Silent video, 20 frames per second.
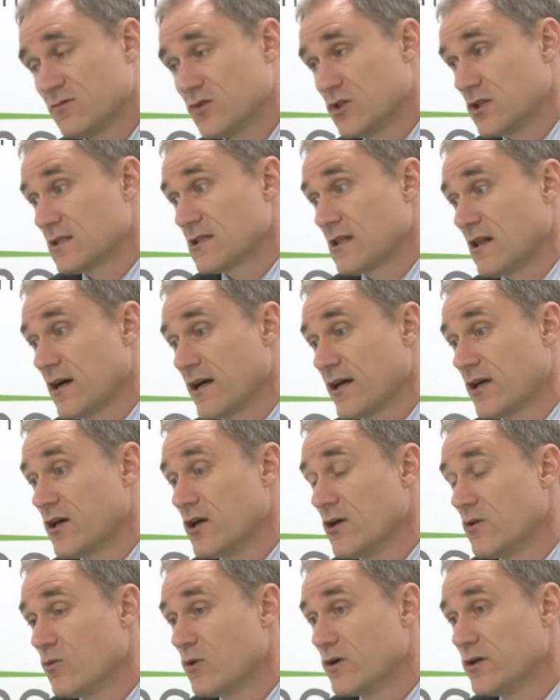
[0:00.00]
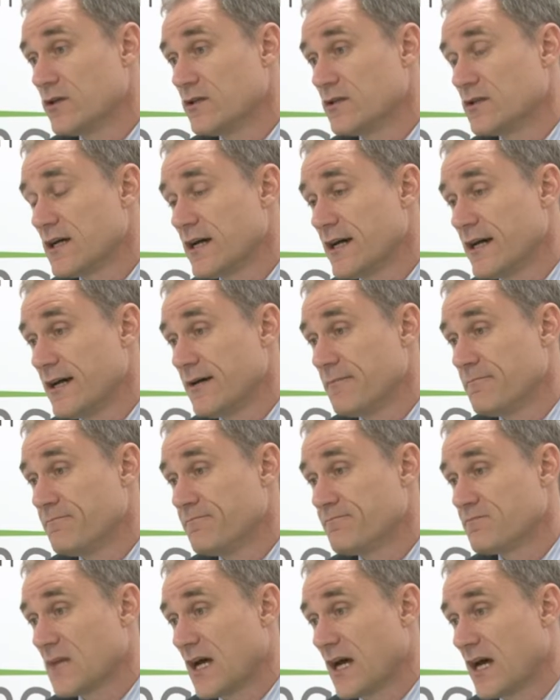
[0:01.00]
just like you would
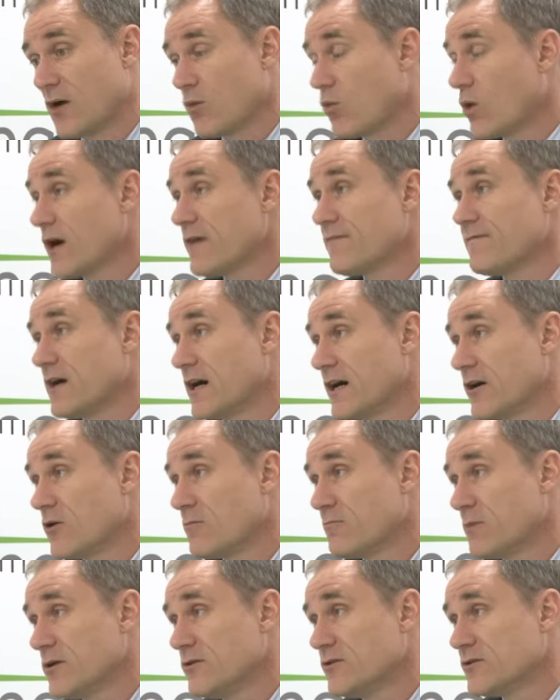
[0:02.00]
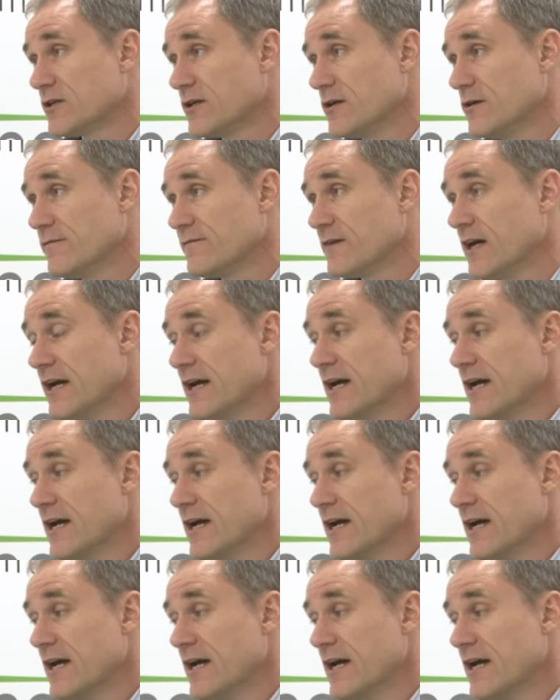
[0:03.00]
Wi-Fi or Bluetooth,